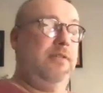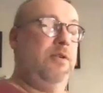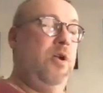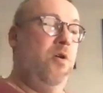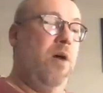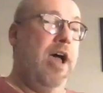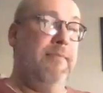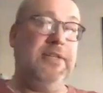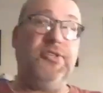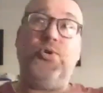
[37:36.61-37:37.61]
you know
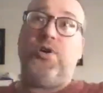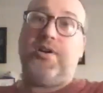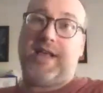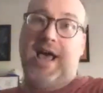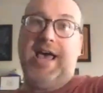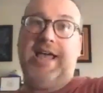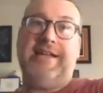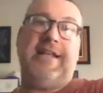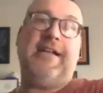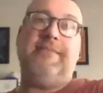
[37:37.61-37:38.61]
i'm a tour
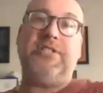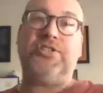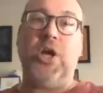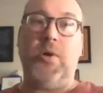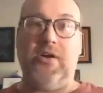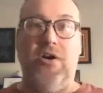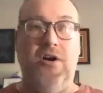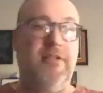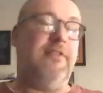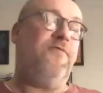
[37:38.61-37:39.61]
guide and i'm just showing
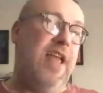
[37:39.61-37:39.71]
all the